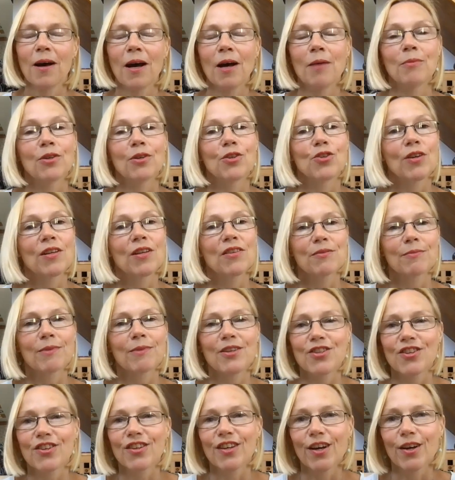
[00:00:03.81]
I'm a
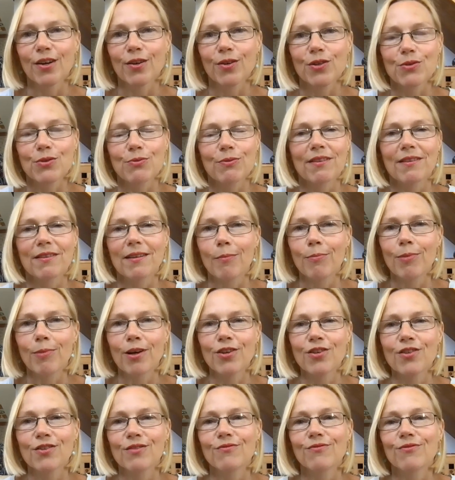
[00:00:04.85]
transformation coach with a
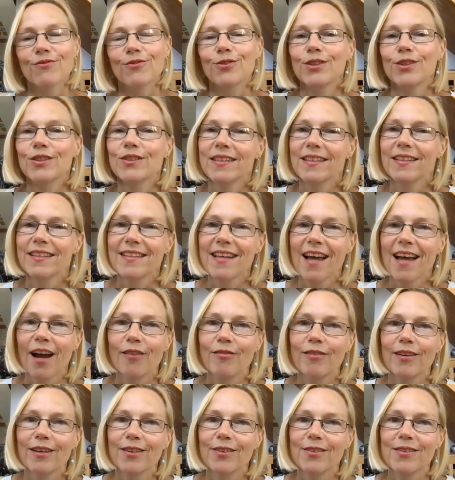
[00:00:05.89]
passion for using
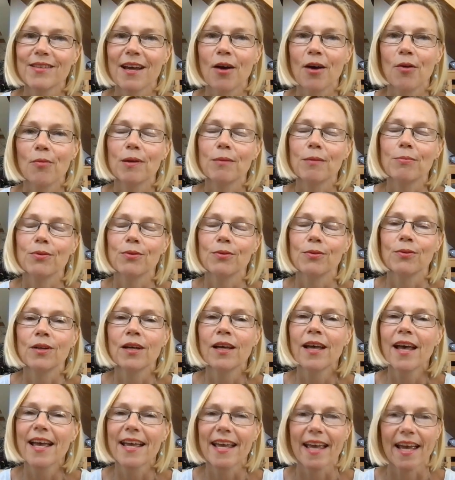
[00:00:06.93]
tarot to help people
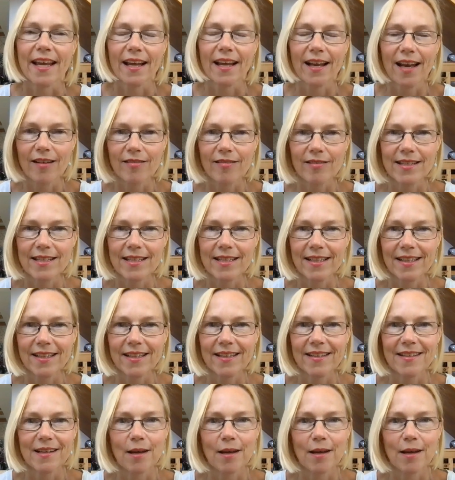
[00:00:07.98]
gain clarity,